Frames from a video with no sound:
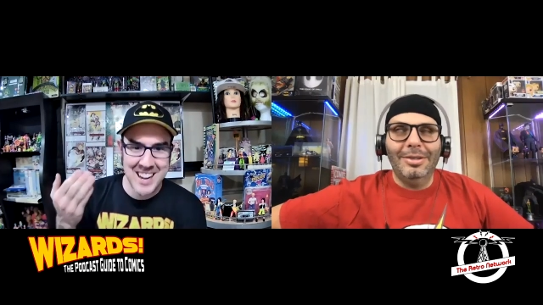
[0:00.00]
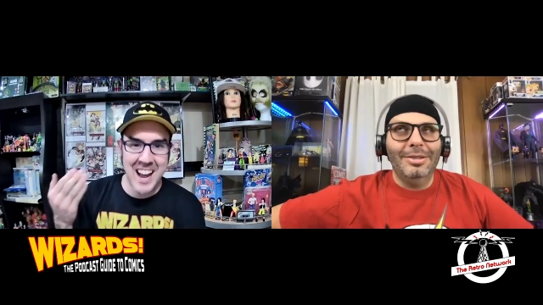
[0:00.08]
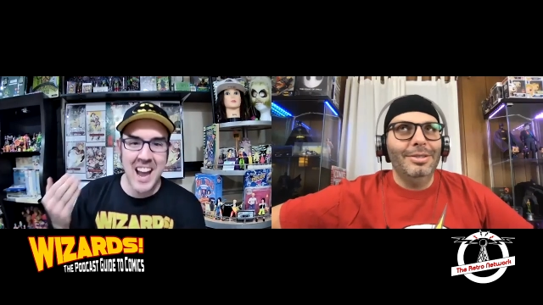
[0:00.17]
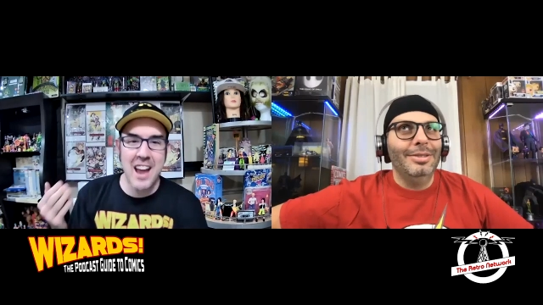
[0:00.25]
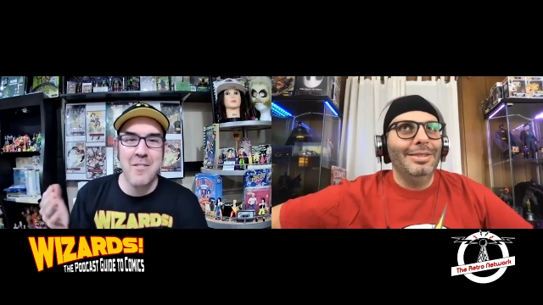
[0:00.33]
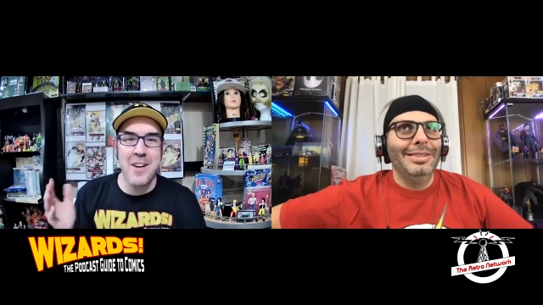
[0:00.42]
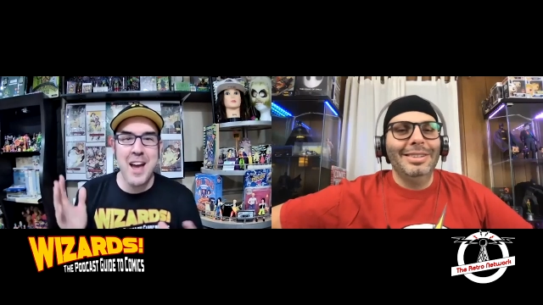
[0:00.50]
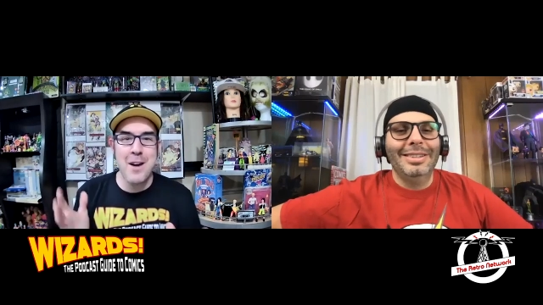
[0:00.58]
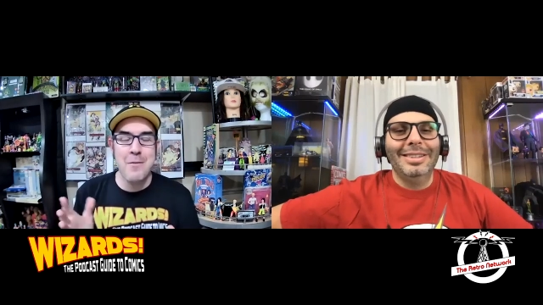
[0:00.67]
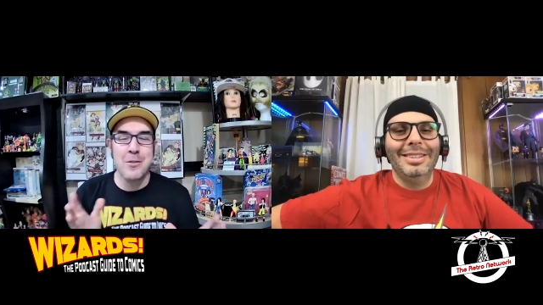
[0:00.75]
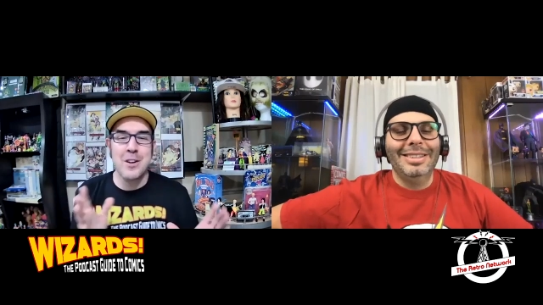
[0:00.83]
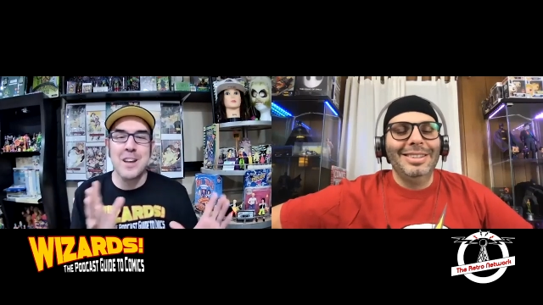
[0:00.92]
Speaker 1: I have
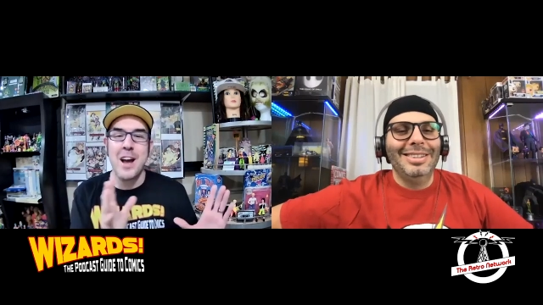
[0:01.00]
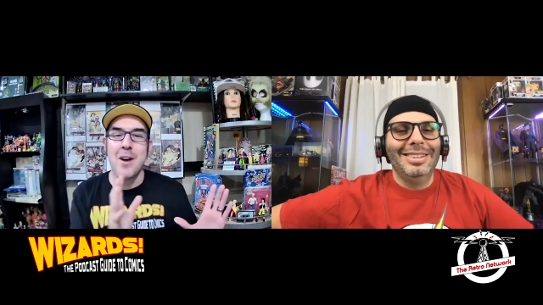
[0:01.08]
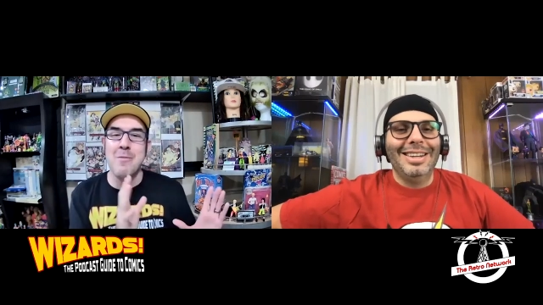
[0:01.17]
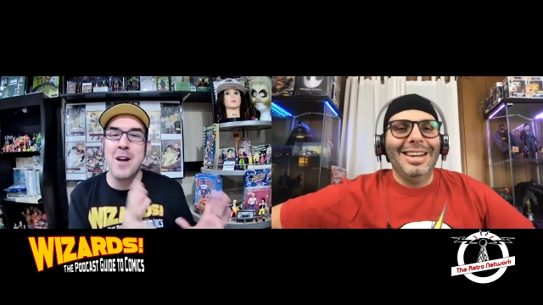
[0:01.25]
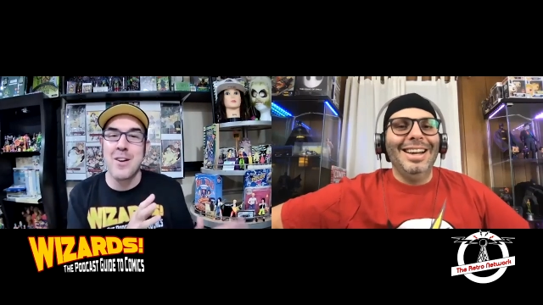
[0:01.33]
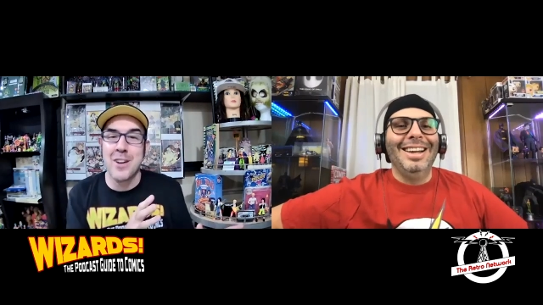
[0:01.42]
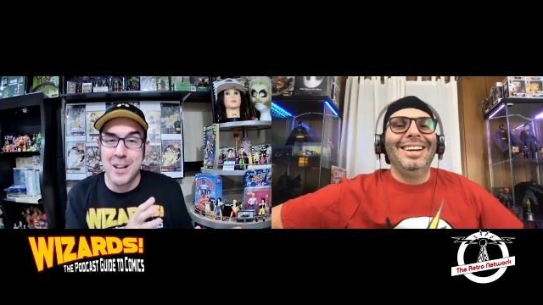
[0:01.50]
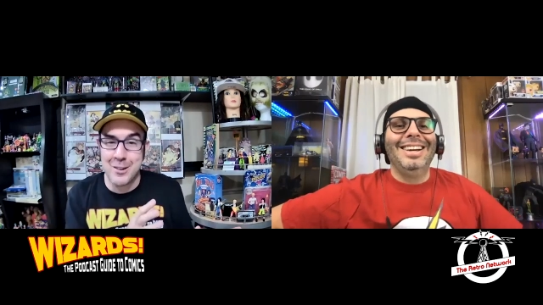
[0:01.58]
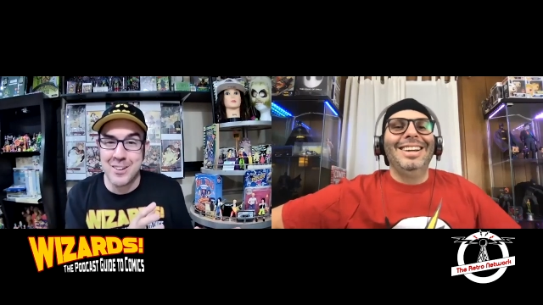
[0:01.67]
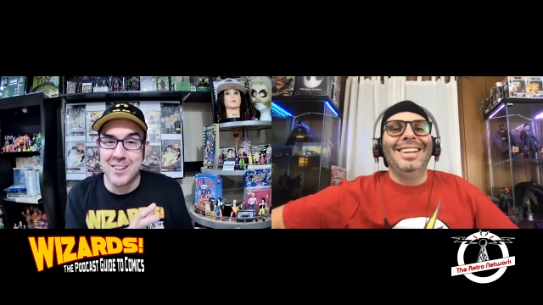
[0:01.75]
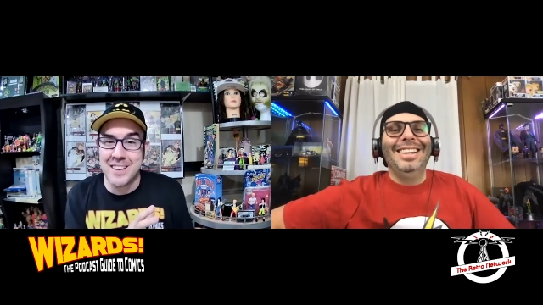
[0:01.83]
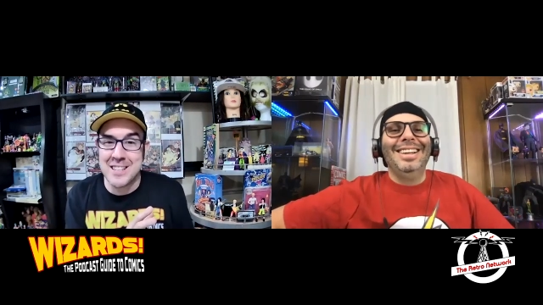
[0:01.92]
every American
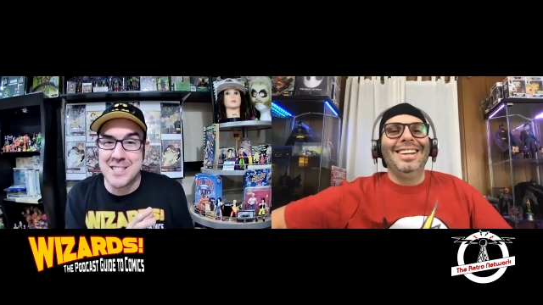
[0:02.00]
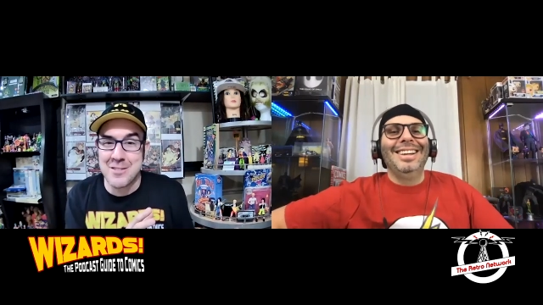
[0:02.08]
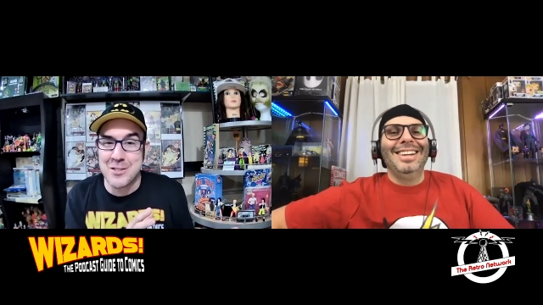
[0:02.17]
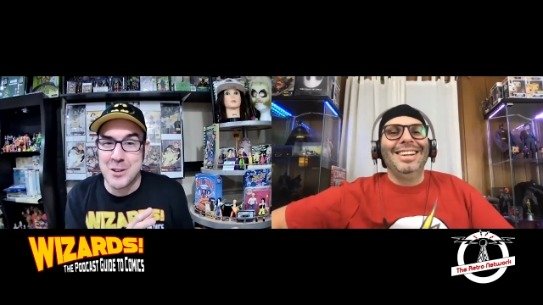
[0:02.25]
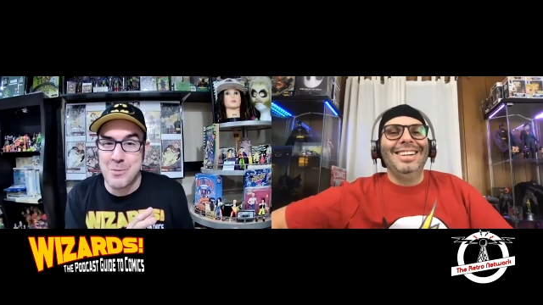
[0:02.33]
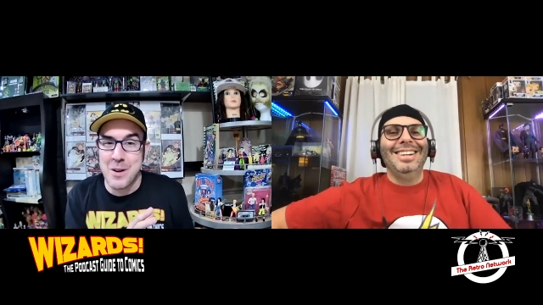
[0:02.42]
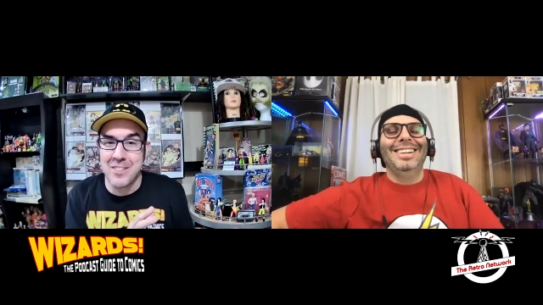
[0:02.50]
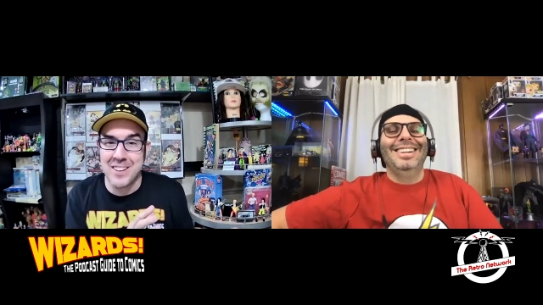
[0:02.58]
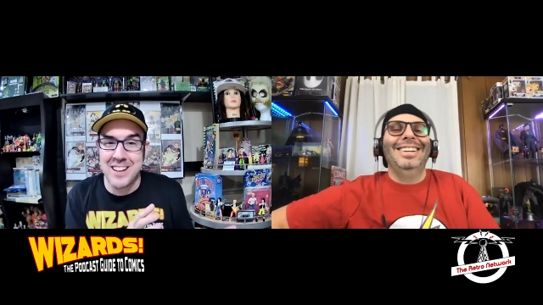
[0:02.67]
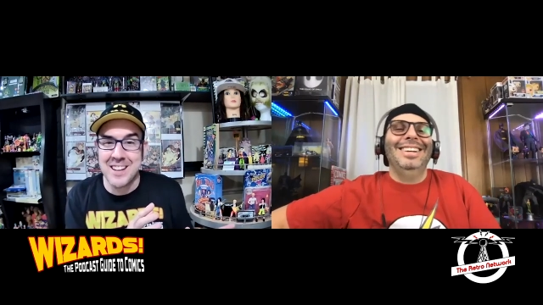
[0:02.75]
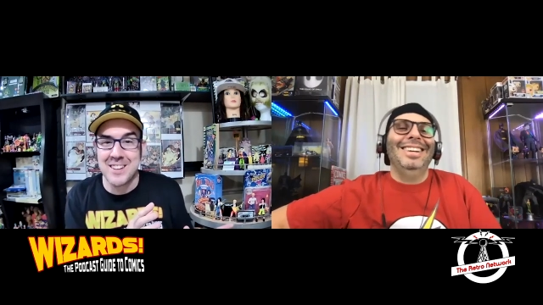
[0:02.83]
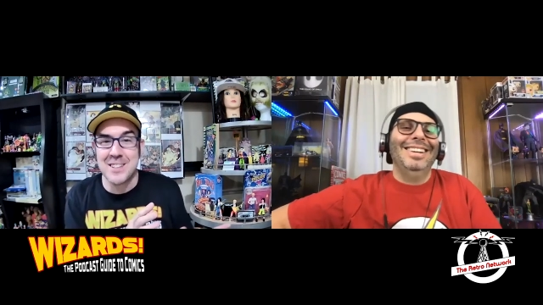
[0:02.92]
release of Beverly
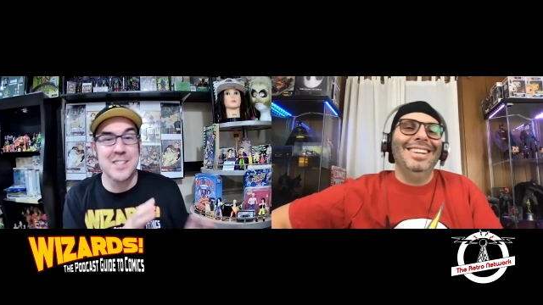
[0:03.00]
Hills,